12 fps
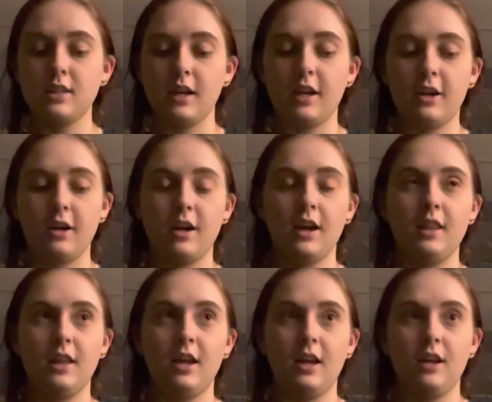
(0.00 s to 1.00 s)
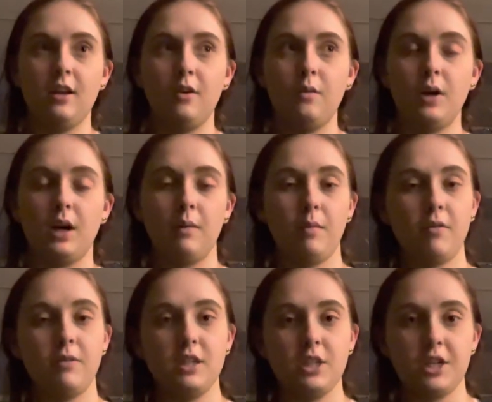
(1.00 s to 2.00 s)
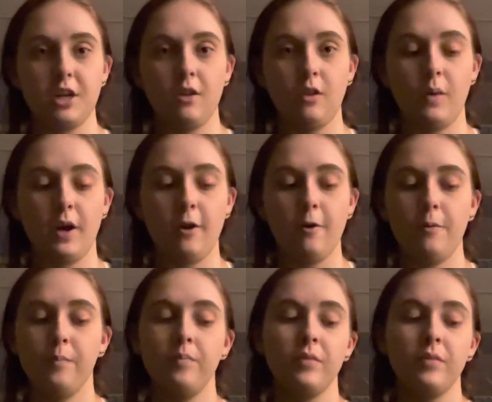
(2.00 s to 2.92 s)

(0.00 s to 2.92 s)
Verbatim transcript: cider and then we got a muffin to share on the way home.